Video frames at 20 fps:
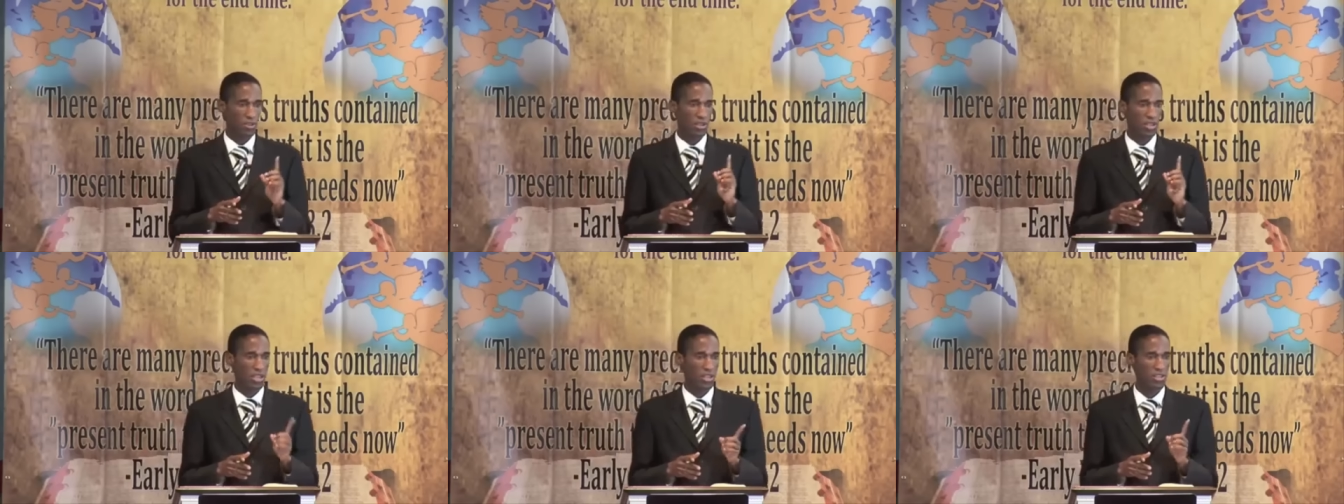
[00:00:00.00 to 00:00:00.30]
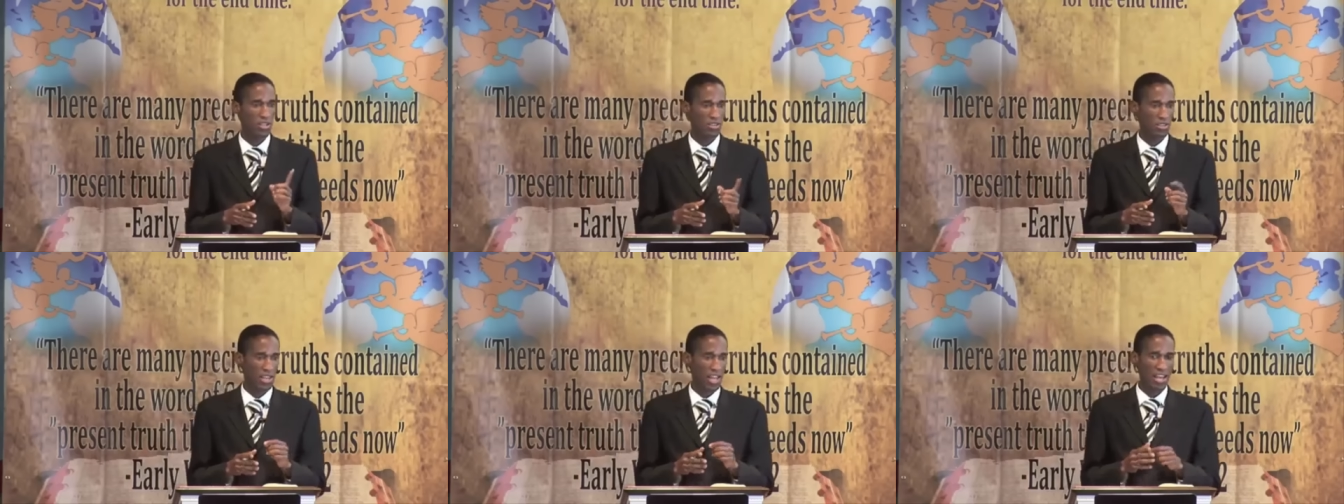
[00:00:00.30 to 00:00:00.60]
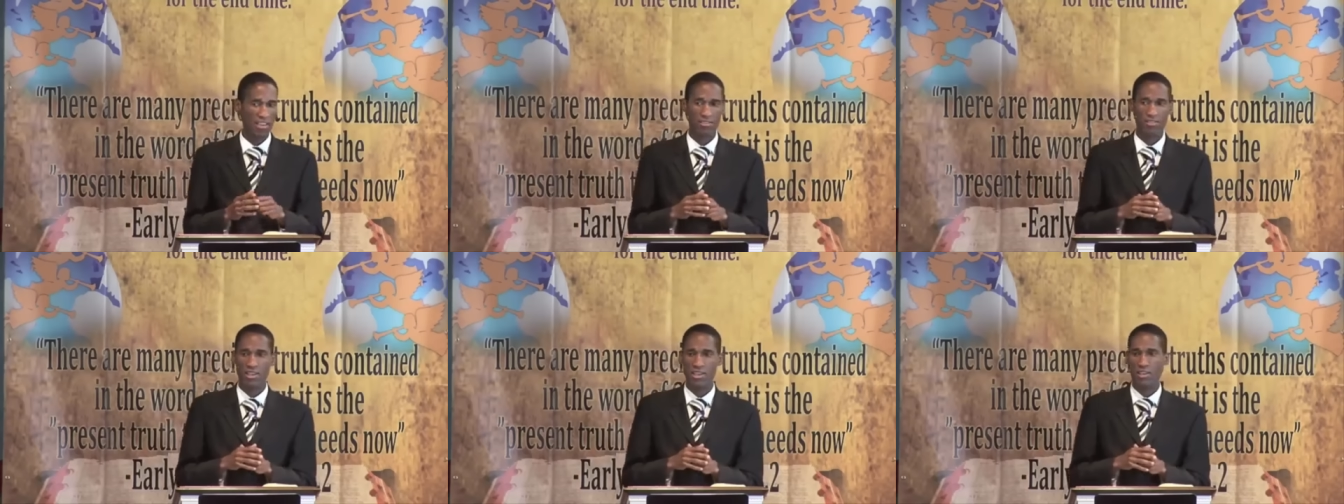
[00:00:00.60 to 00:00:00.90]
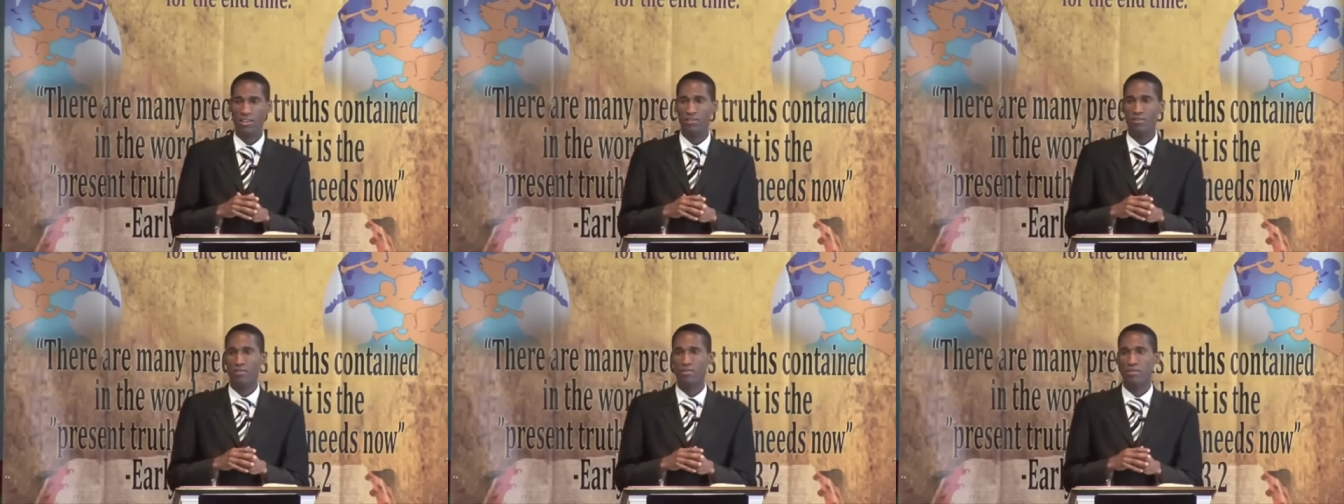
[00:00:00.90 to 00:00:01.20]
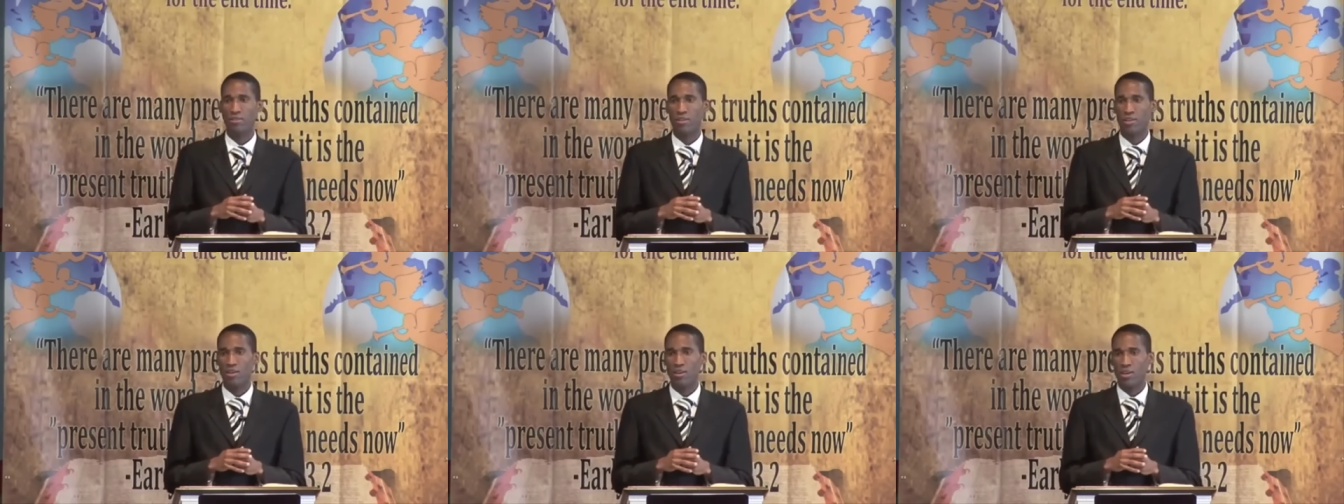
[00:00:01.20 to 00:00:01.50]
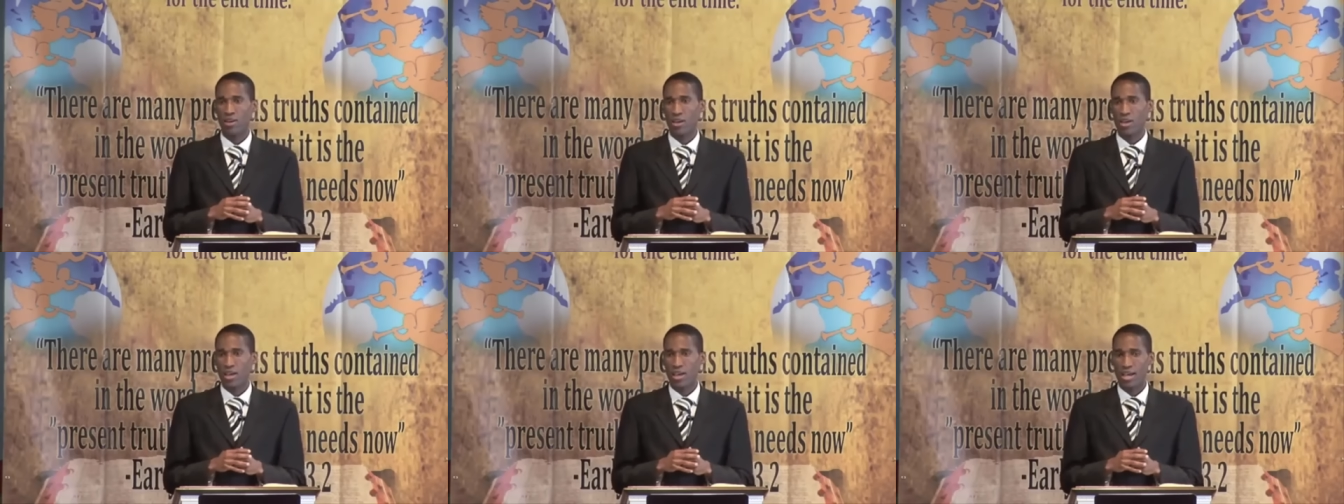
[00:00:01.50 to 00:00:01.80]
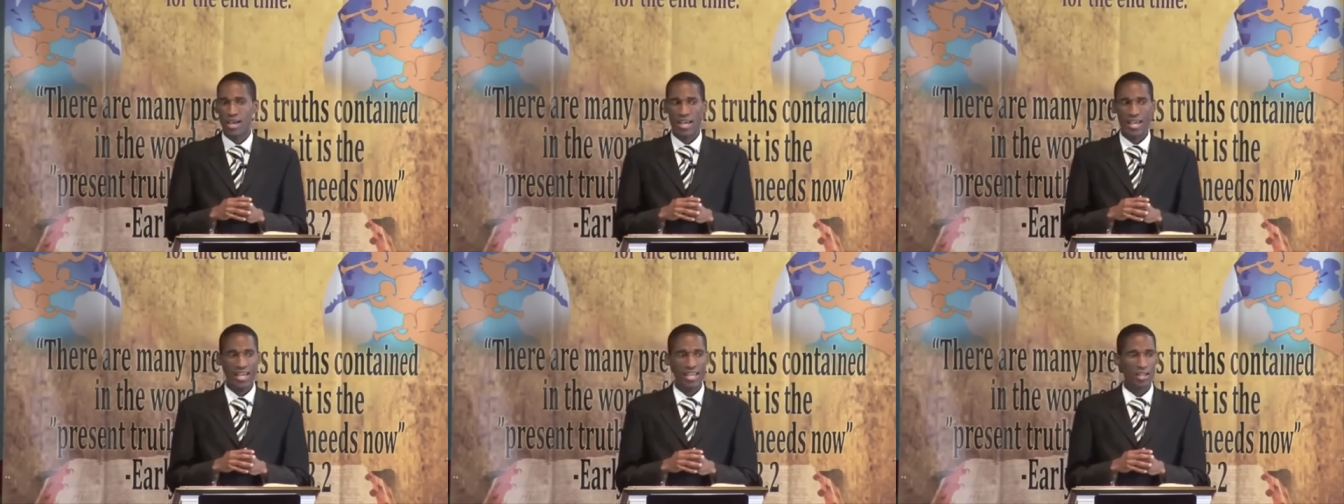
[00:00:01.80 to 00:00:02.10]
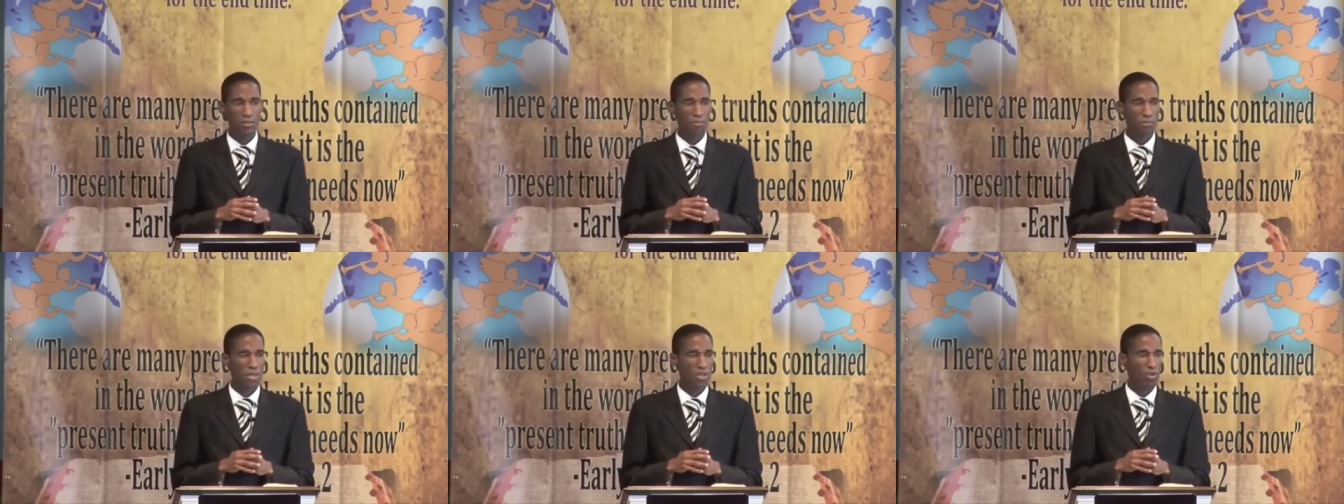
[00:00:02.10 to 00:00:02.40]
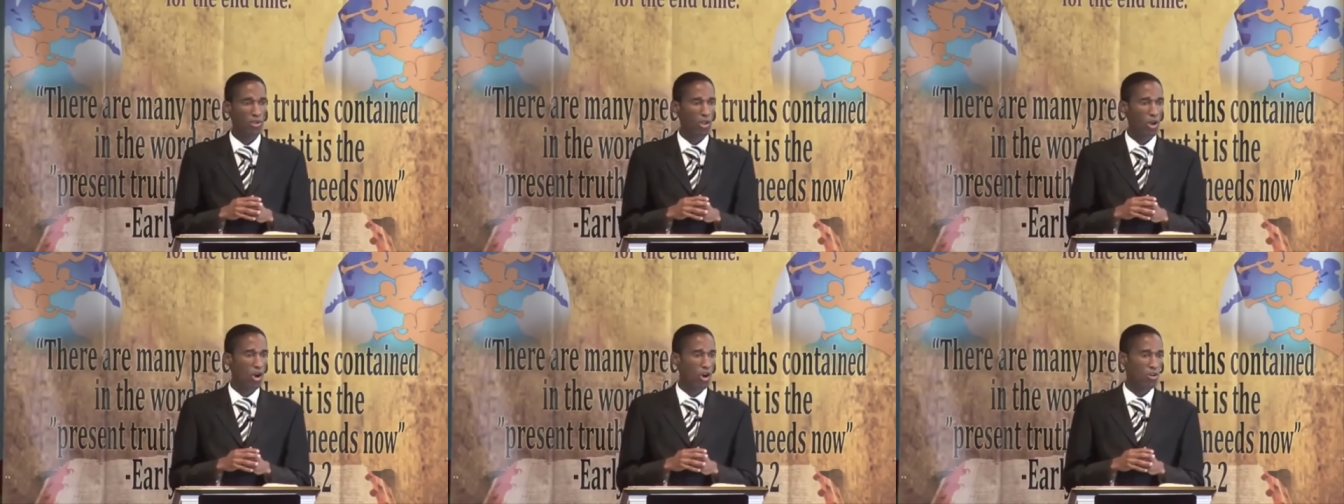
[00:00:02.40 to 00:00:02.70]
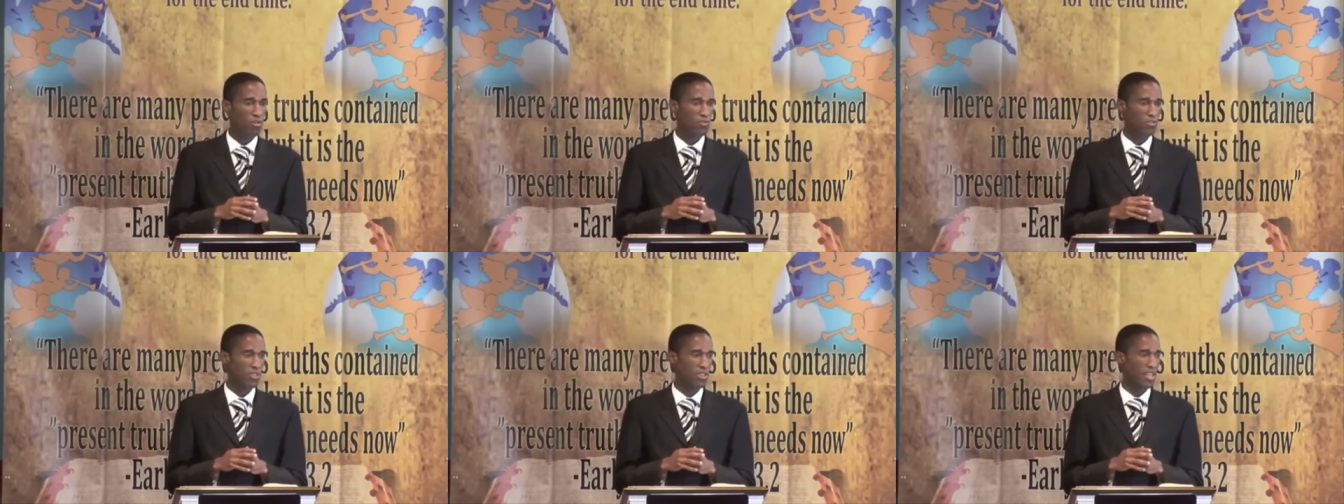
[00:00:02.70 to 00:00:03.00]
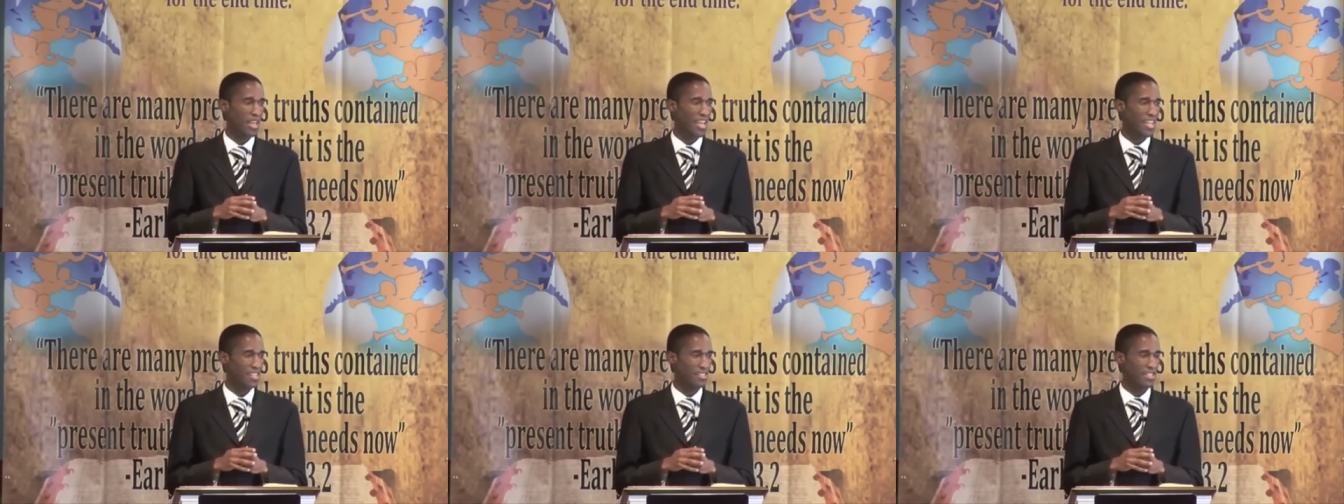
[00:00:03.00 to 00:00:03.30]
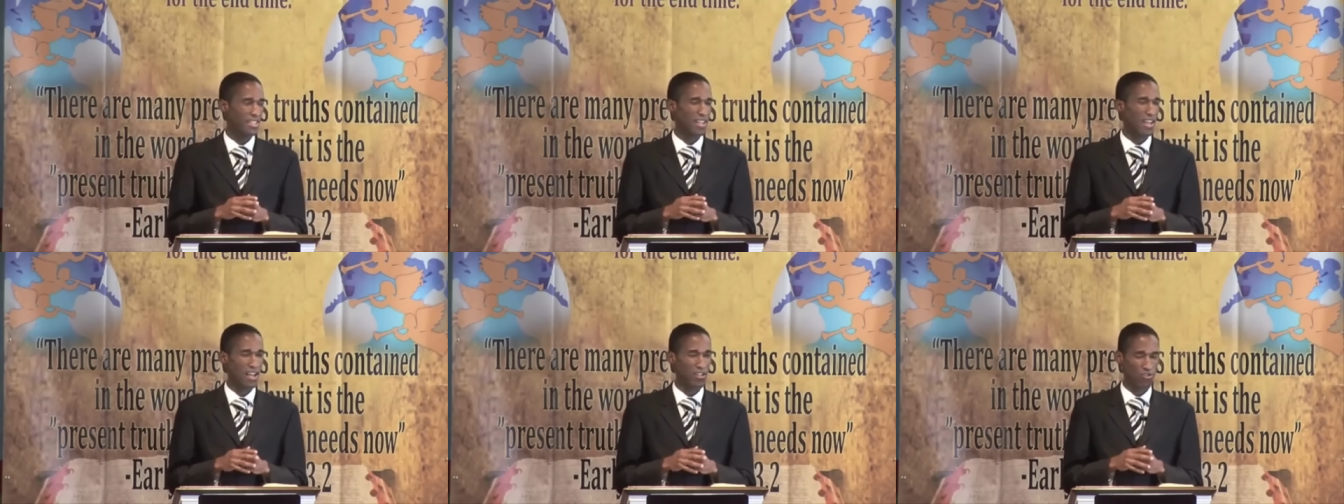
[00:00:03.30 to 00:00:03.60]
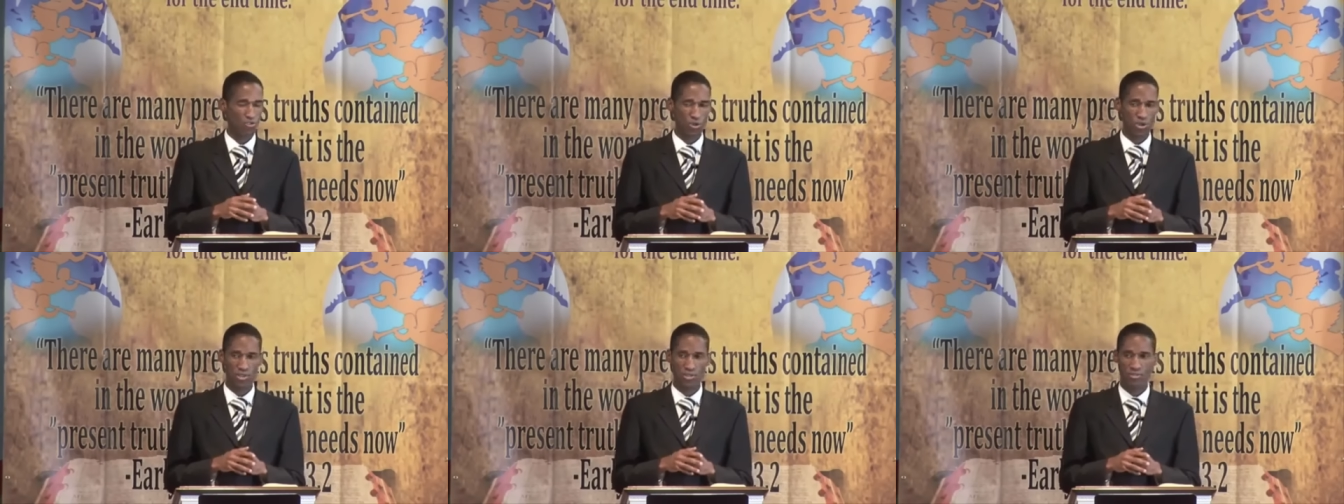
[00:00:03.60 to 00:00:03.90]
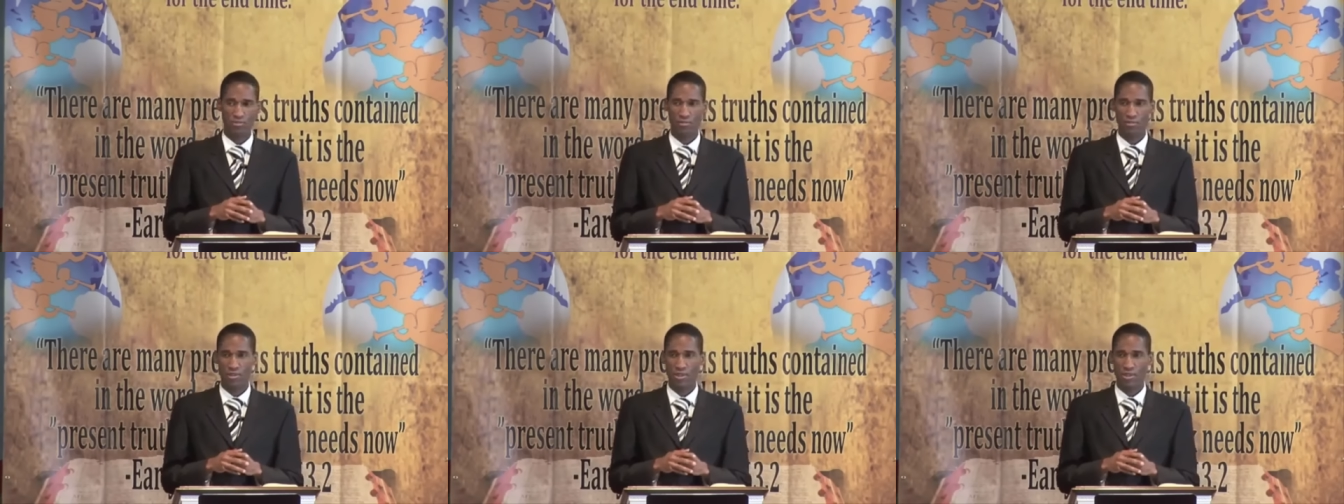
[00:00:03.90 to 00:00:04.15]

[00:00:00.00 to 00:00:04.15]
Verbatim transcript: in these last days, in the middle of the 1800.